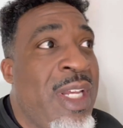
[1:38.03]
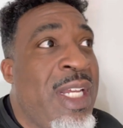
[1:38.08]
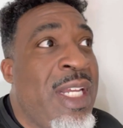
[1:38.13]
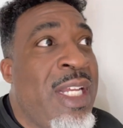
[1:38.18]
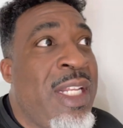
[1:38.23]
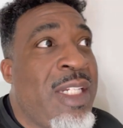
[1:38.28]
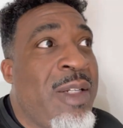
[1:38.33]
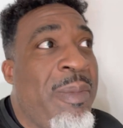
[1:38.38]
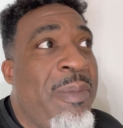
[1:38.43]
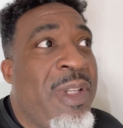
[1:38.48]

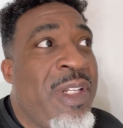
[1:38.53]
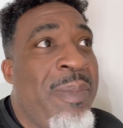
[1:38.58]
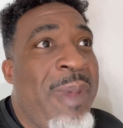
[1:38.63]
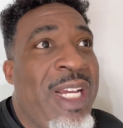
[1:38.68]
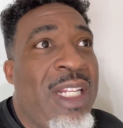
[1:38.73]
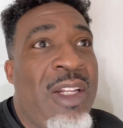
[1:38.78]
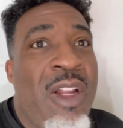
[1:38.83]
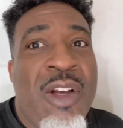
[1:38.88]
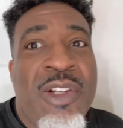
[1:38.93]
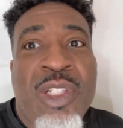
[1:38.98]
To, to make a
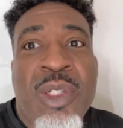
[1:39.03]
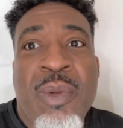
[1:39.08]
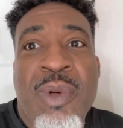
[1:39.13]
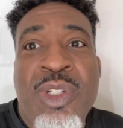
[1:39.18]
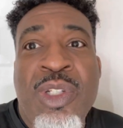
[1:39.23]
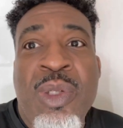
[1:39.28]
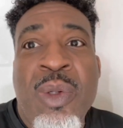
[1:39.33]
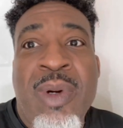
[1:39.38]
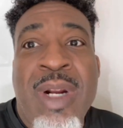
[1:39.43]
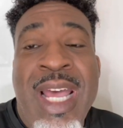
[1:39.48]
long story
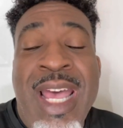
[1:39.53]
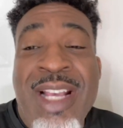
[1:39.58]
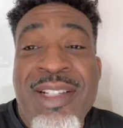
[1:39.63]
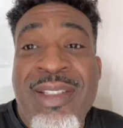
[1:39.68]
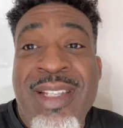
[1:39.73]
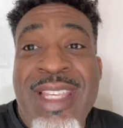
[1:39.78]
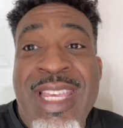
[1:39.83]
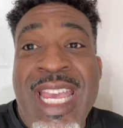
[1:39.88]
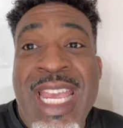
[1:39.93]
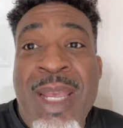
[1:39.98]
short, I
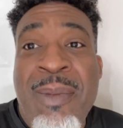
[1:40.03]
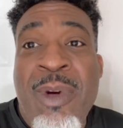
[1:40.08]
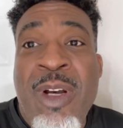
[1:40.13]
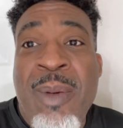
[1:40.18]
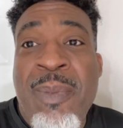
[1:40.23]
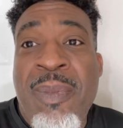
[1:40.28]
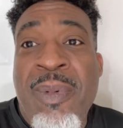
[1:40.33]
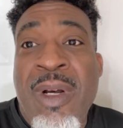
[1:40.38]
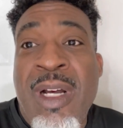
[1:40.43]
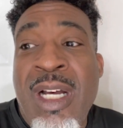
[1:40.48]
actually came up
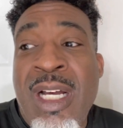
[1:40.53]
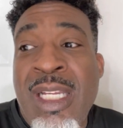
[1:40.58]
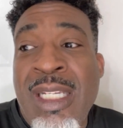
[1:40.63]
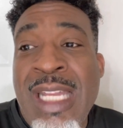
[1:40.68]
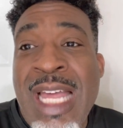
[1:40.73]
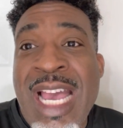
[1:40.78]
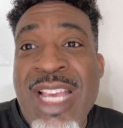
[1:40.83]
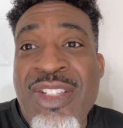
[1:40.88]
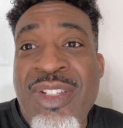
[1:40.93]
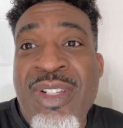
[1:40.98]
uh,
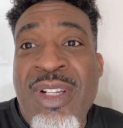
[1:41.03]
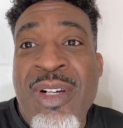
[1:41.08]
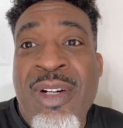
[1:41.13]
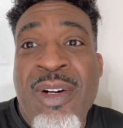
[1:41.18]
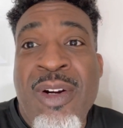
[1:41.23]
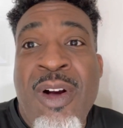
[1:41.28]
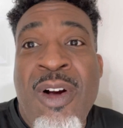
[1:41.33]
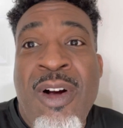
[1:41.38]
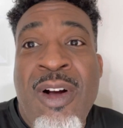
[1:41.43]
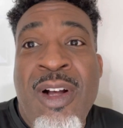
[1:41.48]
last year
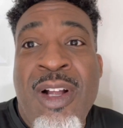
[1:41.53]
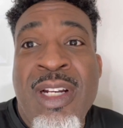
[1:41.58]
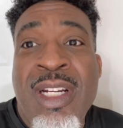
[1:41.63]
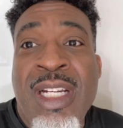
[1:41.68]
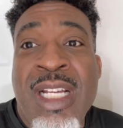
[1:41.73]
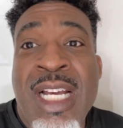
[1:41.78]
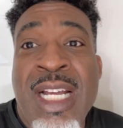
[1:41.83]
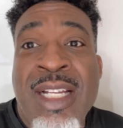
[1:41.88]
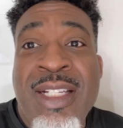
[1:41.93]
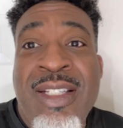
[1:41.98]
on
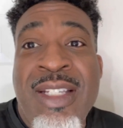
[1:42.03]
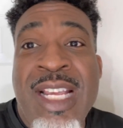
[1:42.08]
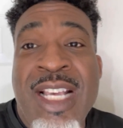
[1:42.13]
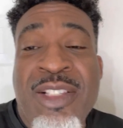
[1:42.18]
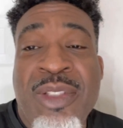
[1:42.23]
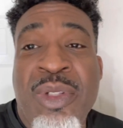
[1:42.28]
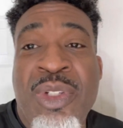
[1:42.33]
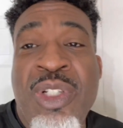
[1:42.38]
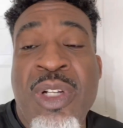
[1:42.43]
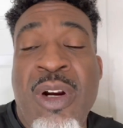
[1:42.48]
a
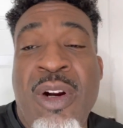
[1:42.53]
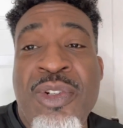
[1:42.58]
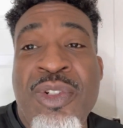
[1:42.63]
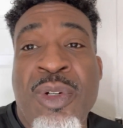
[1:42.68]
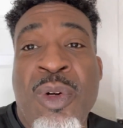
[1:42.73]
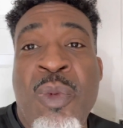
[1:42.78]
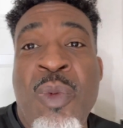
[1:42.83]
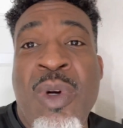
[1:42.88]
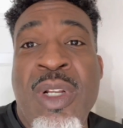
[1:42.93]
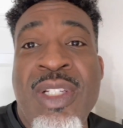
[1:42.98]
Tesla charger
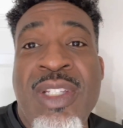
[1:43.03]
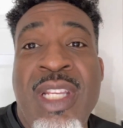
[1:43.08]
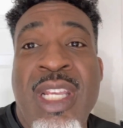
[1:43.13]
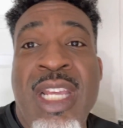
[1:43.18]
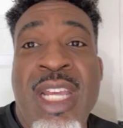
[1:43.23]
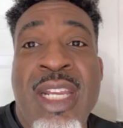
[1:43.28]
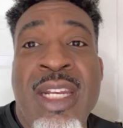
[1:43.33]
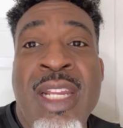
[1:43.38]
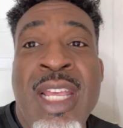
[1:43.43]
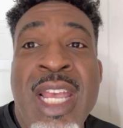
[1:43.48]
at
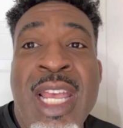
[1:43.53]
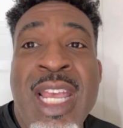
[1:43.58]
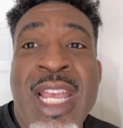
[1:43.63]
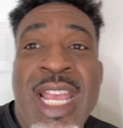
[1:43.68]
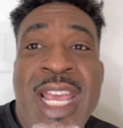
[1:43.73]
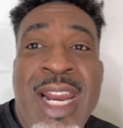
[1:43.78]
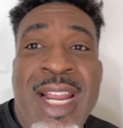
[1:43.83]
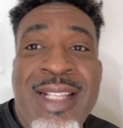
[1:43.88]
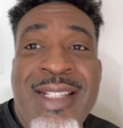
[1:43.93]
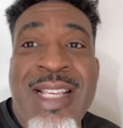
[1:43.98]
110
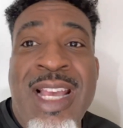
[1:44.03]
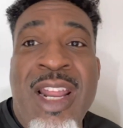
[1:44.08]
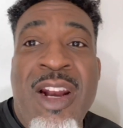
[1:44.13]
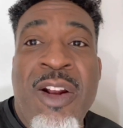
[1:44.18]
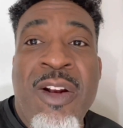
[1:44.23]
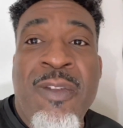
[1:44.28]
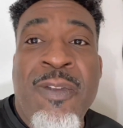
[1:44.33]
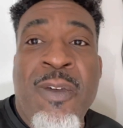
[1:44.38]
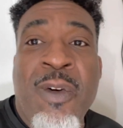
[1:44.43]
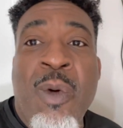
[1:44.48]
and I sat on
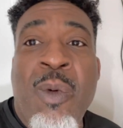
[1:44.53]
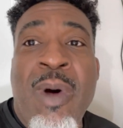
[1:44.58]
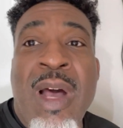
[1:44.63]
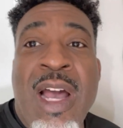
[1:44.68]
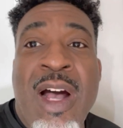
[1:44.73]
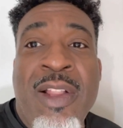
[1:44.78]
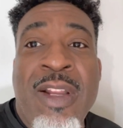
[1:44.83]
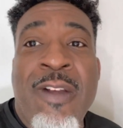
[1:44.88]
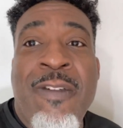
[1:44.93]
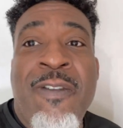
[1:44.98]
it for a
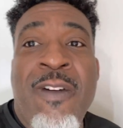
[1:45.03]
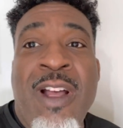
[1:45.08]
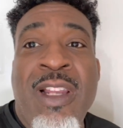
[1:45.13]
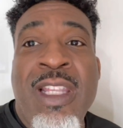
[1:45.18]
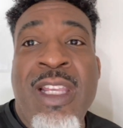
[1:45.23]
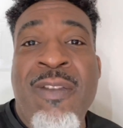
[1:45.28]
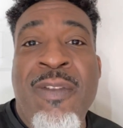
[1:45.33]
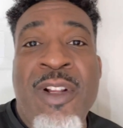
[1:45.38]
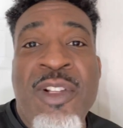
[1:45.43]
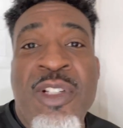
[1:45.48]
while, and I finally
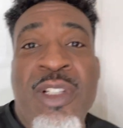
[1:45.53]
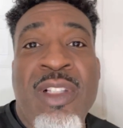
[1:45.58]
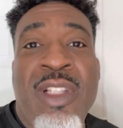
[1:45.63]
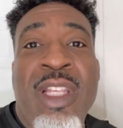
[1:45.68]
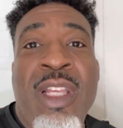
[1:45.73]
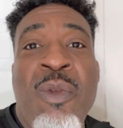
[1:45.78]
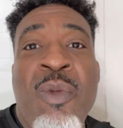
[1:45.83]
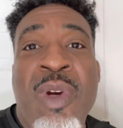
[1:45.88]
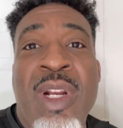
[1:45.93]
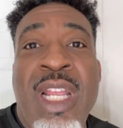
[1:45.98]
eventually
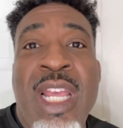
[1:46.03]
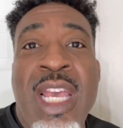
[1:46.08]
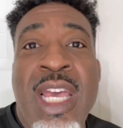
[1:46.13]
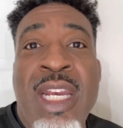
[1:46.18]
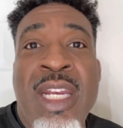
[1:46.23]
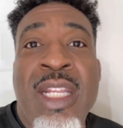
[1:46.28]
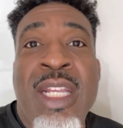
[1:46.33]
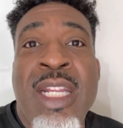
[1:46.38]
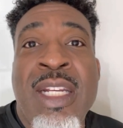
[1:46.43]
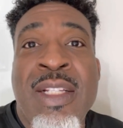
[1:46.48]
went ahead
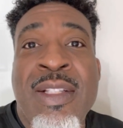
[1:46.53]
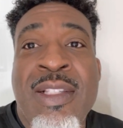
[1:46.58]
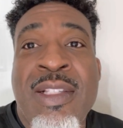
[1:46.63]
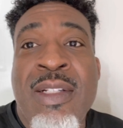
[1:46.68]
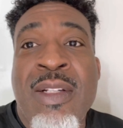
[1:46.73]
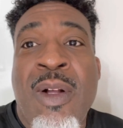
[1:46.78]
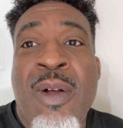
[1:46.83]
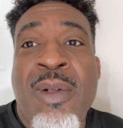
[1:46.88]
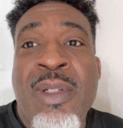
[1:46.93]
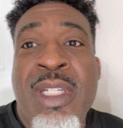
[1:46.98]
and
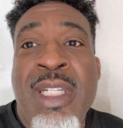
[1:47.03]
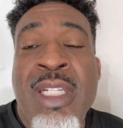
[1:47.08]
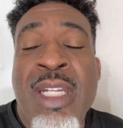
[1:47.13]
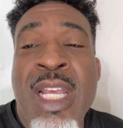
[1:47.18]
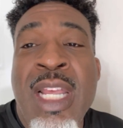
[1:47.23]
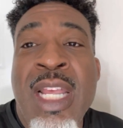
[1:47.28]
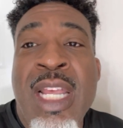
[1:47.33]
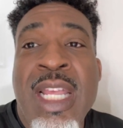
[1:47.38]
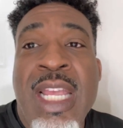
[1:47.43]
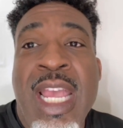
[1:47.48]
installed it
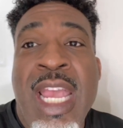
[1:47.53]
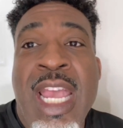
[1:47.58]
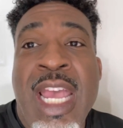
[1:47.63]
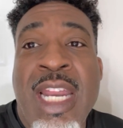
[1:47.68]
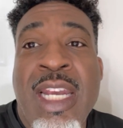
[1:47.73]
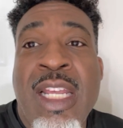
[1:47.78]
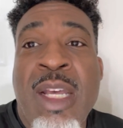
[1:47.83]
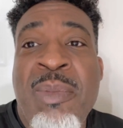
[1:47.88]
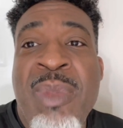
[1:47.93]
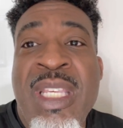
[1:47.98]
and
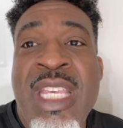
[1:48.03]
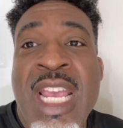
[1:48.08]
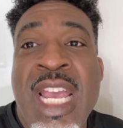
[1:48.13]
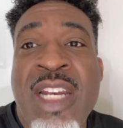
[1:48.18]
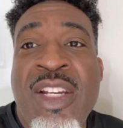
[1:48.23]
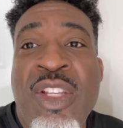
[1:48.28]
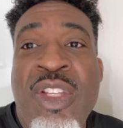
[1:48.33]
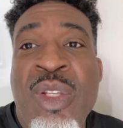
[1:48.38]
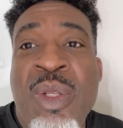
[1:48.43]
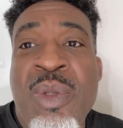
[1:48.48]
uh, began
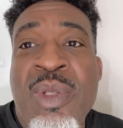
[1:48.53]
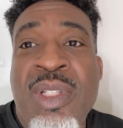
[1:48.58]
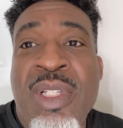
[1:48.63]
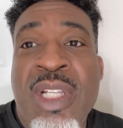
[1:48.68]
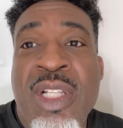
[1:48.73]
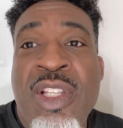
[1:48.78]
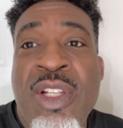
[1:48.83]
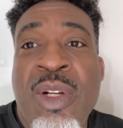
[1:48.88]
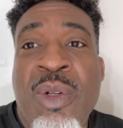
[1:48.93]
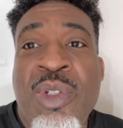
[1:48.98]
to use
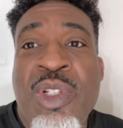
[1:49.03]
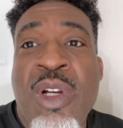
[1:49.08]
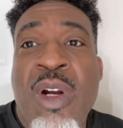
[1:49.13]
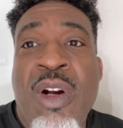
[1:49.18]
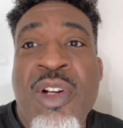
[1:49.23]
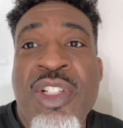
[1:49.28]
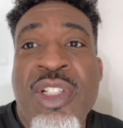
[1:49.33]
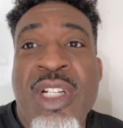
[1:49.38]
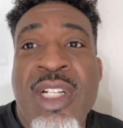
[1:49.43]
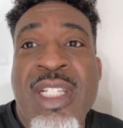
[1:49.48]
it, you know,
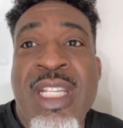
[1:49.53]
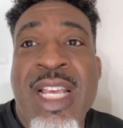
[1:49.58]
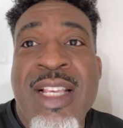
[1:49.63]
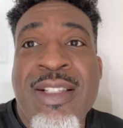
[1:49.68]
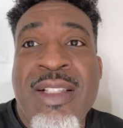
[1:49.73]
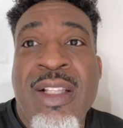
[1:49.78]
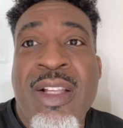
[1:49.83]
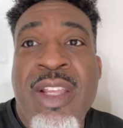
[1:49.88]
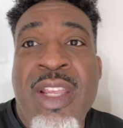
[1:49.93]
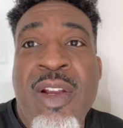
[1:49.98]
charging a
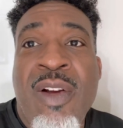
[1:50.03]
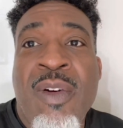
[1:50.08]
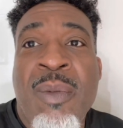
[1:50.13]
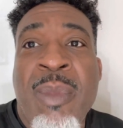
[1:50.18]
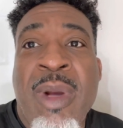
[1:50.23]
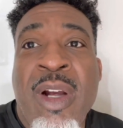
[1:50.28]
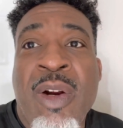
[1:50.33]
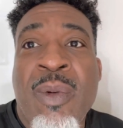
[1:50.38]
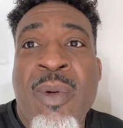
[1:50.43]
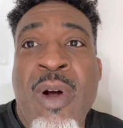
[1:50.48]
Tesla here in my
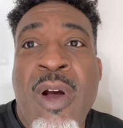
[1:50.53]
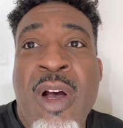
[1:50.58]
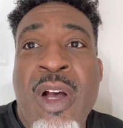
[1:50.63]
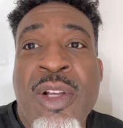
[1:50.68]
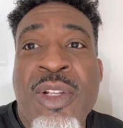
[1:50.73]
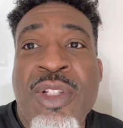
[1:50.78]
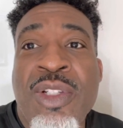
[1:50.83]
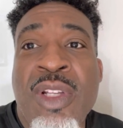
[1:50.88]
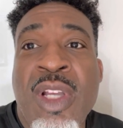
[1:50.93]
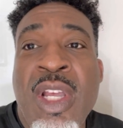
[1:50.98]

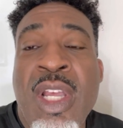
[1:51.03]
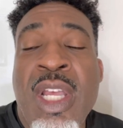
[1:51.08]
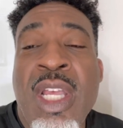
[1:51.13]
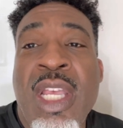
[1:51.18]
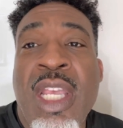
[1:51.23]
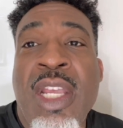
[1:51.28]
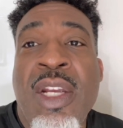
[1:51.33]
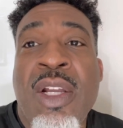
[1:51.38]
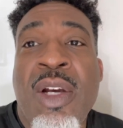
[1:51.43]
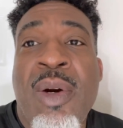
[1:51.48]
garage,
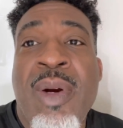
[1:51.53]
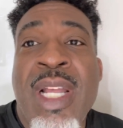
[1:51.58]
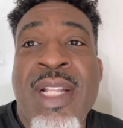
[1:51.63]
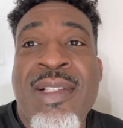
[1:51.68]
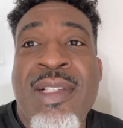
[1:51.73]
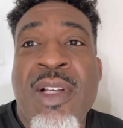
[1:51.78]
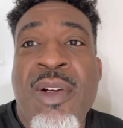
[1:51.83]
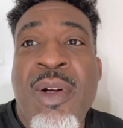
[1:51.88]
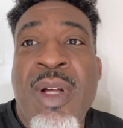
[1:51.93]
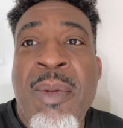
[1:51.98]
you know. And
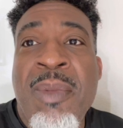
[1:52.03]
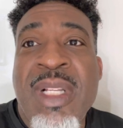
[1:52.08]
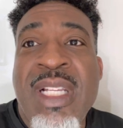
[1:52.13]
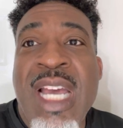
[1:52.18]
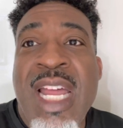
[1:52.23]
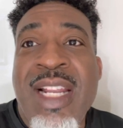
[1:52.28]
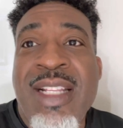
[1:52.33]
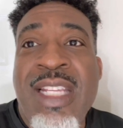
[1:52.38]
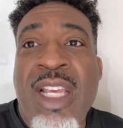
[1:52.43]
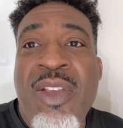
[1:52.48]
so I'm gonna
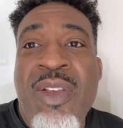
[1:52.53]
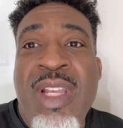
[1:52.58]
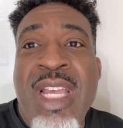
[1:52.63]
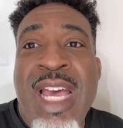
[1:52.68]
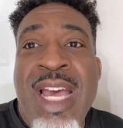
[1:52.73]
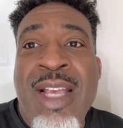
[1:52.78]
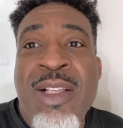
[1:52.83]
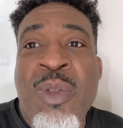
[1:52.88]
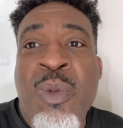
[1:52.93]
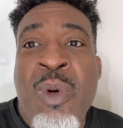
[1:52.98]
kind of tell you
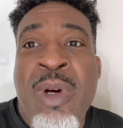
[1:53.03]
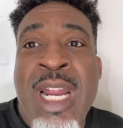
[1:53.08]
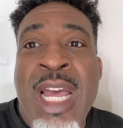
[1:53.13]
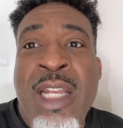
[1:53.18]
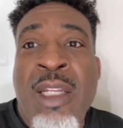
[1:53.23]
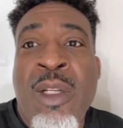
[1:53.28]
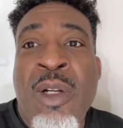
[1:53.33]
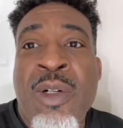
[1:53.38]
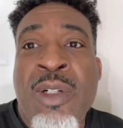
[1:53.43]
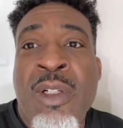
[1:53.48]
guys what I
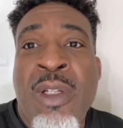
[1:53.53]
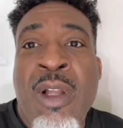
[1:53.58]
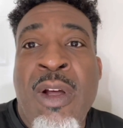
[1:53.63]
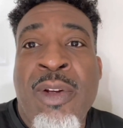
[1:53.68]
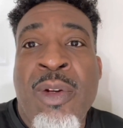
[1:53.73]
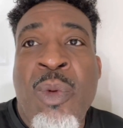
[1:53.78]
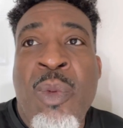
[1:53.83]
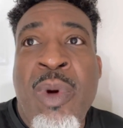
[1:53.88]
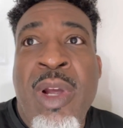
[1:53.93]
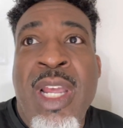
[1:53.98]
learned along the
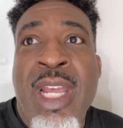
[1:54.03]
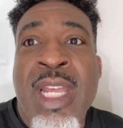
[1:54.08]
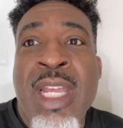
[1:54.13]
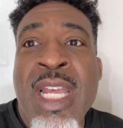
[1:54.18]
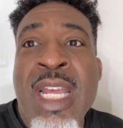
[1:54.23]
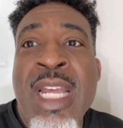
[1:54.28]
way.